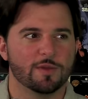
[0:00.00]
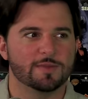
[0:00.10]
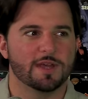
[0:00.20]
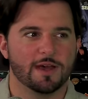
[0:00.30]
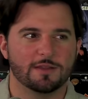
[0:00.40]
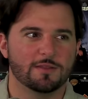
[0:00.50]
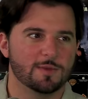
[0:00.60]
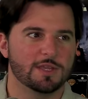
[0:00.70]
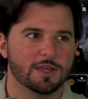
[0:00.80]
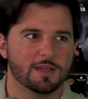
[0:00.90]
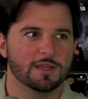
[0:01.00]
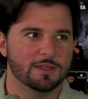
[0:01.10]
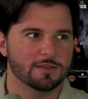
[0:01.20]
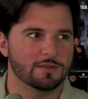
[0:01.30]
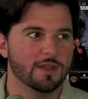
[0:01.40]
Krypton in the beginning,
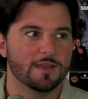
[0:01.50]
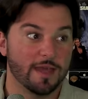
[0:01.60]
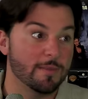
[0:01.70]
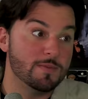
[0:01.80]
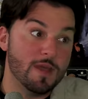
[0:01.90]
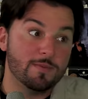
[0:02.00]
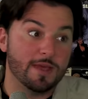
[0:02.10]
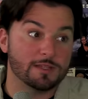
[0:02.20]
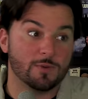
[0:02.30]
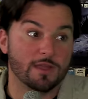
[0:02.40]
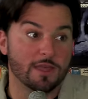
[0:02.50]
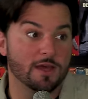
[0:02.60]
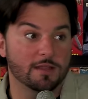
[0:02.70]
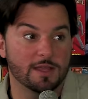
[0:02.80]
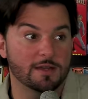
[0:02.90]
and I mean, maybe that's why they
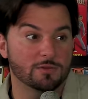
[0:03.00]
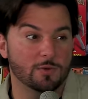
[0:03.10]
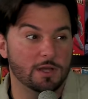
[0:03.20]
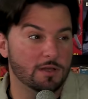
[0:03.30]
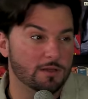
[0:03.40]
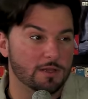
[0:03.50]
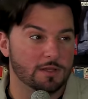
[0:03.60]
cut that as well,